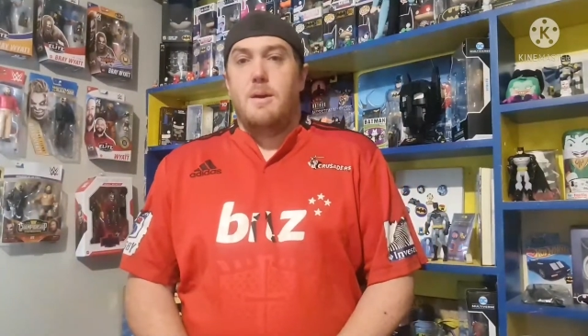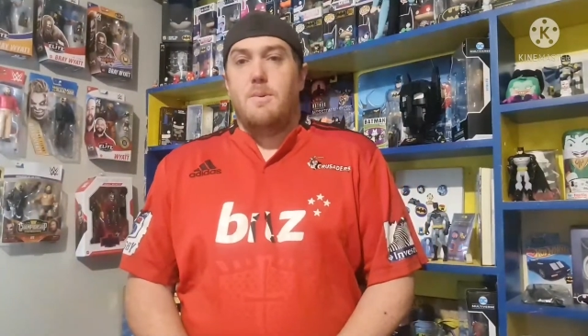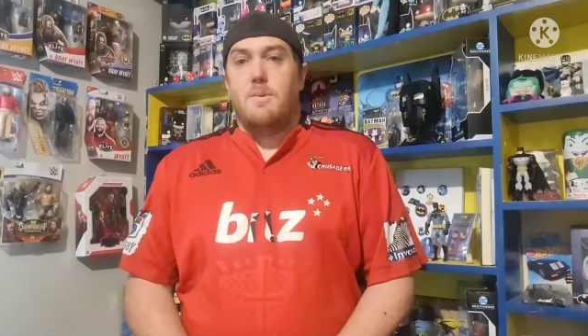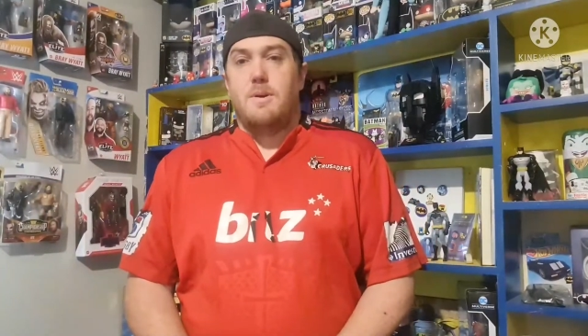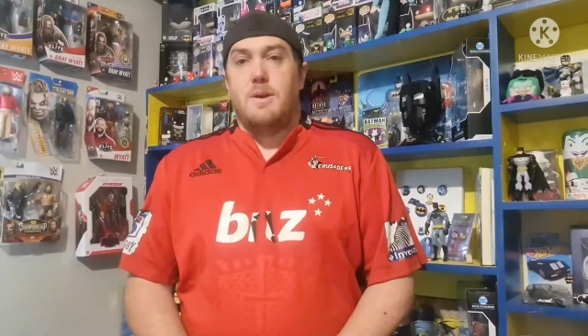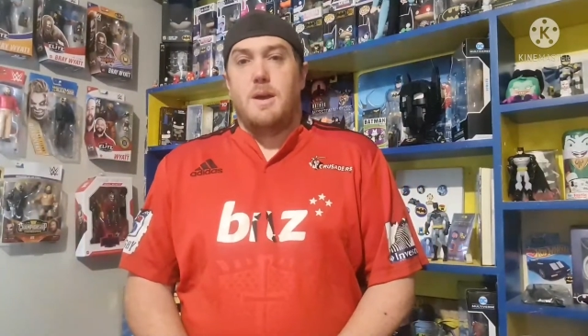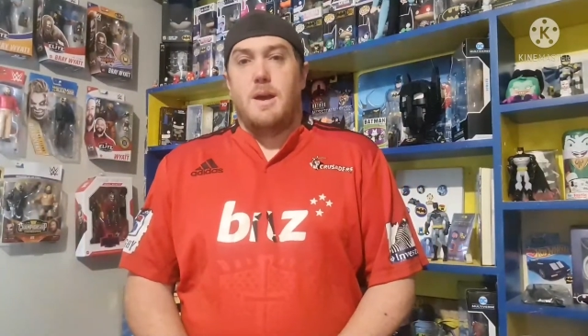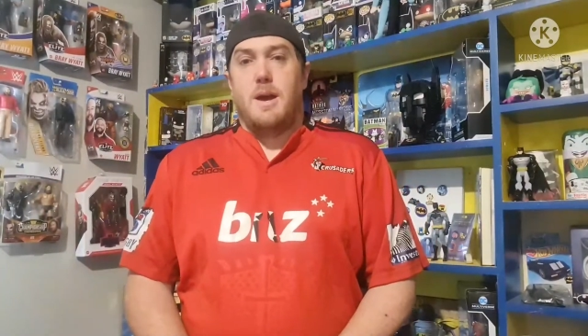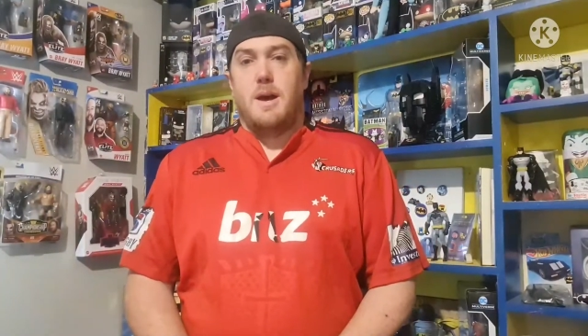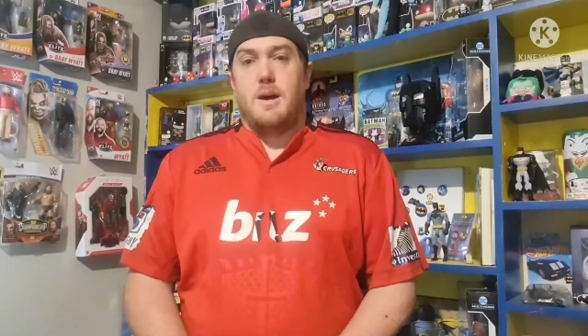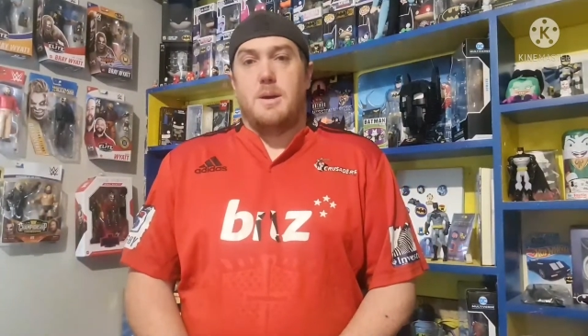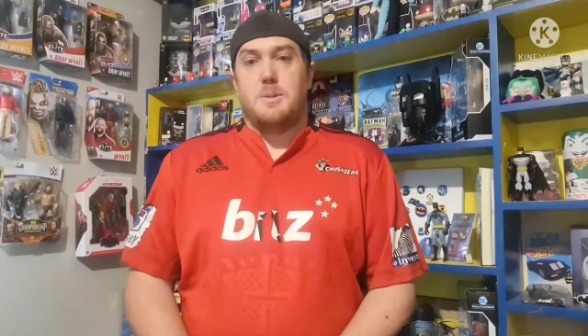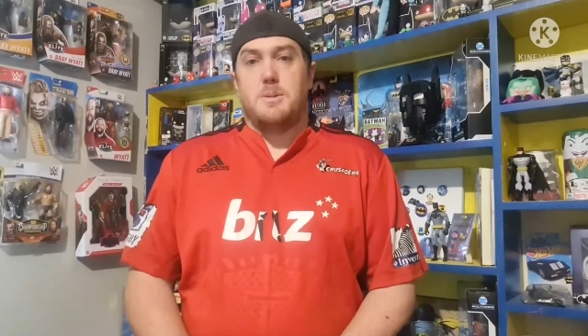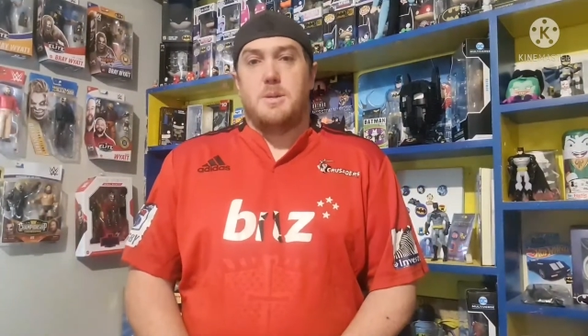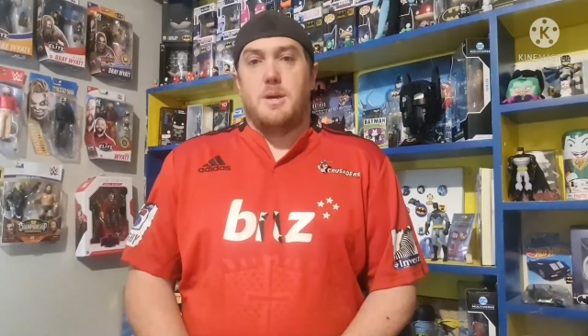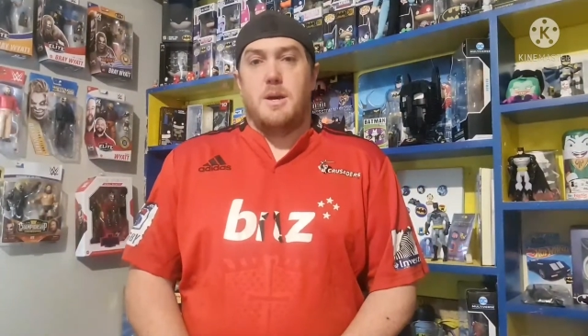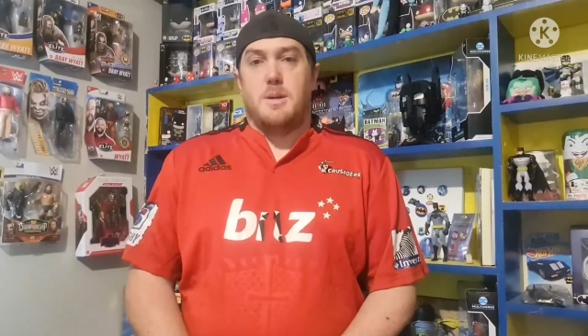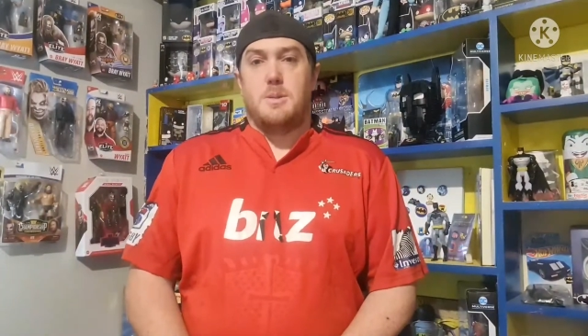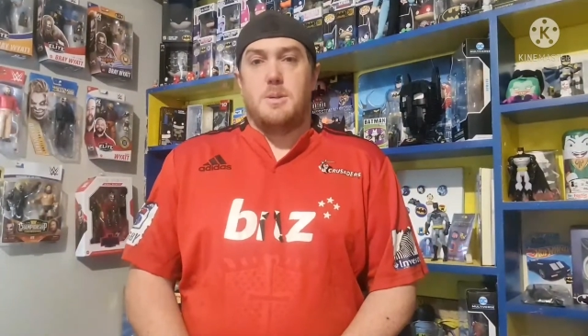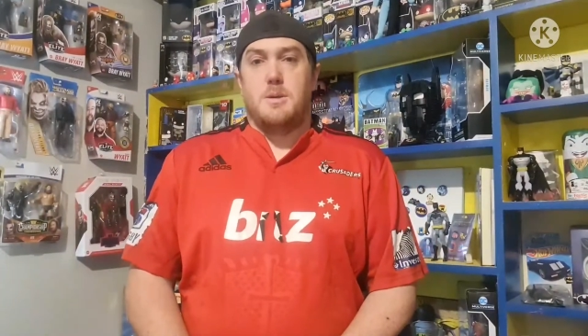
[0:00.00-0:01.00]
we are
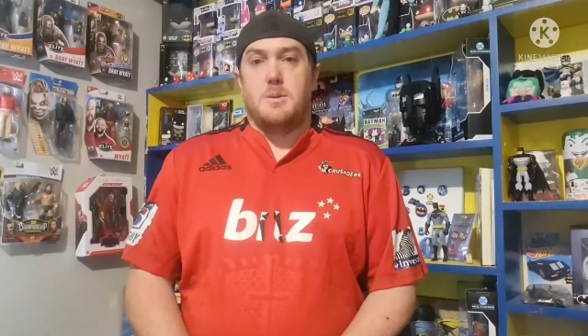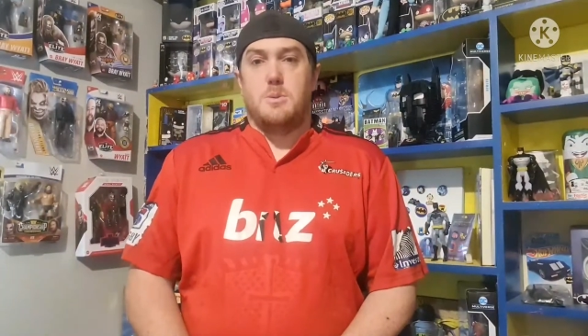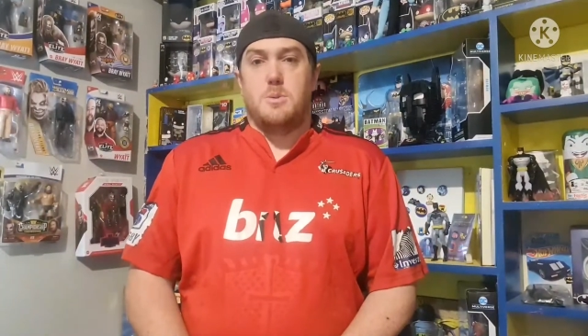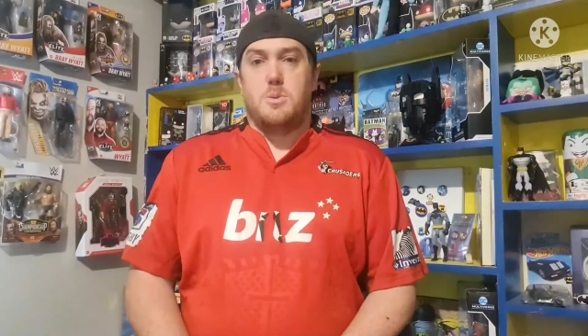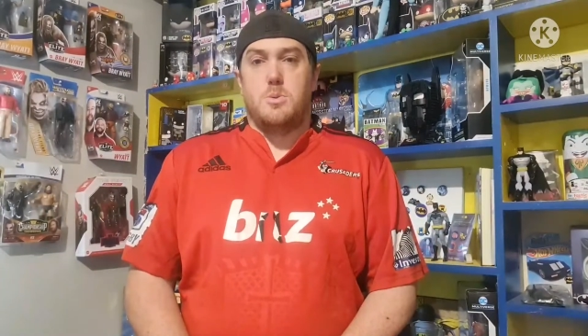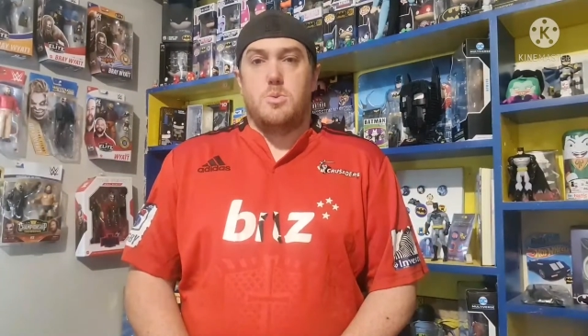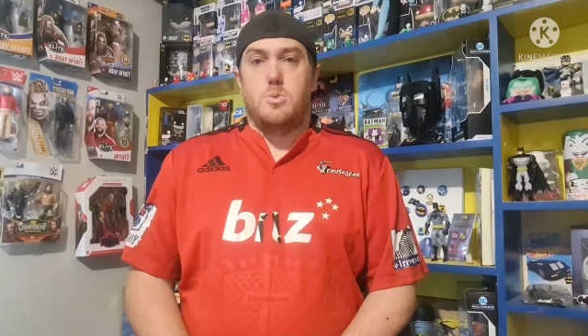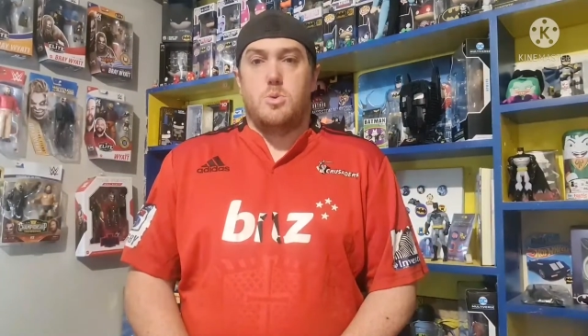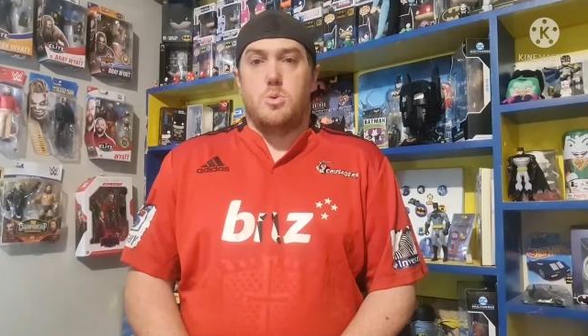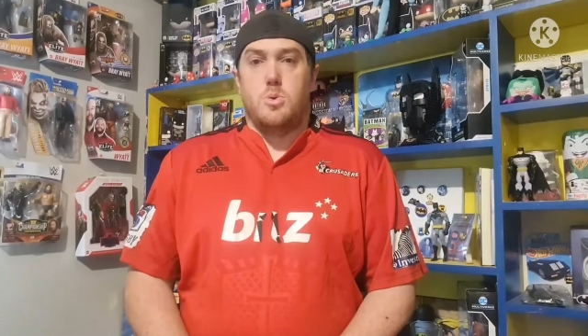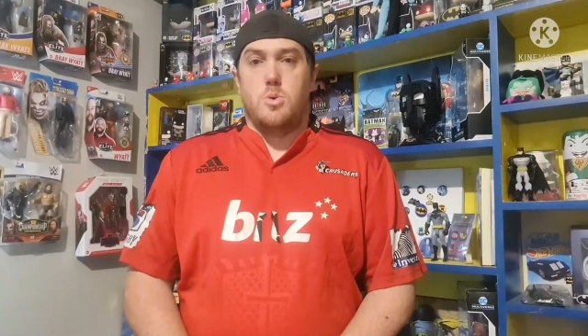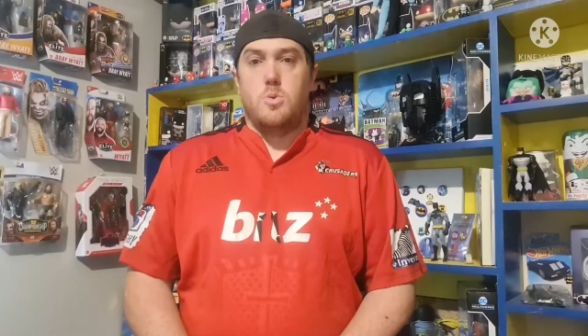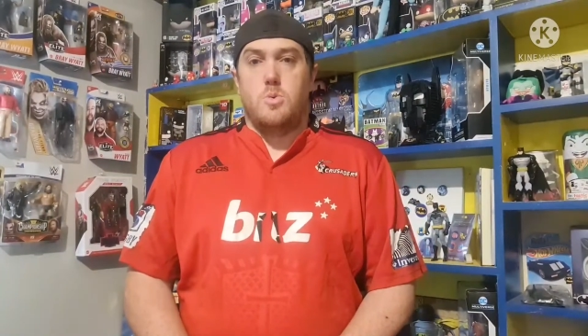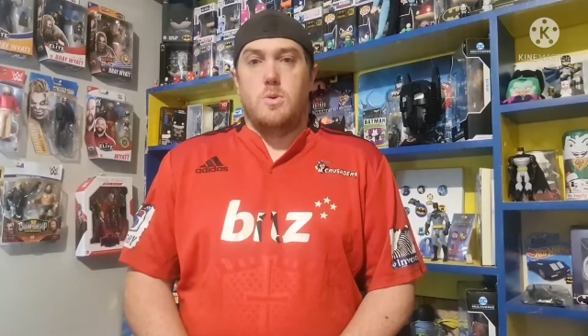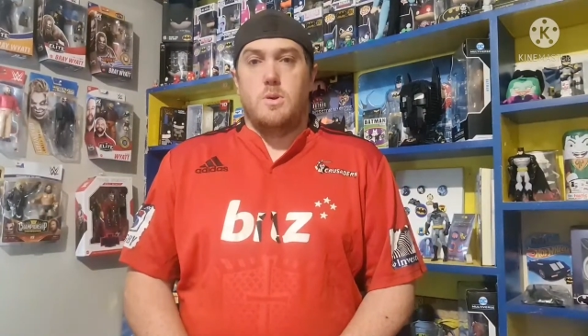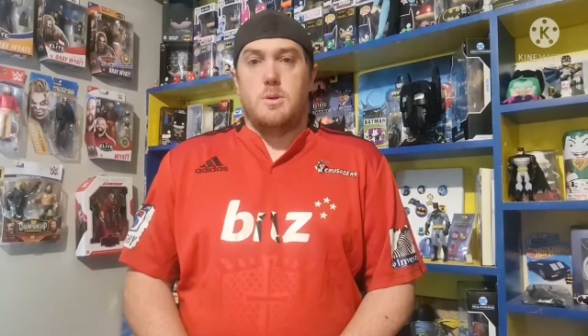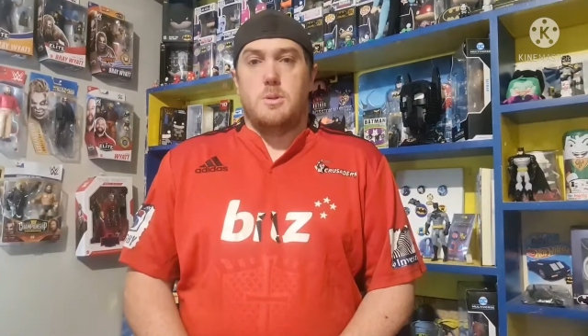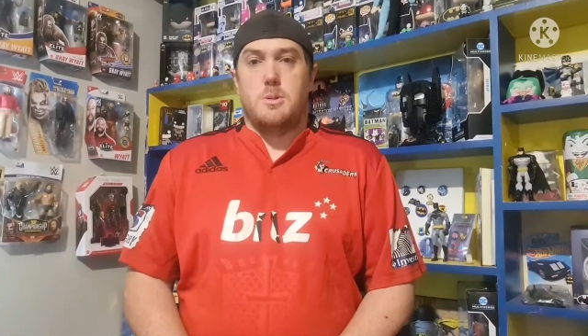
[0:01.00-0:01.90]
starting to do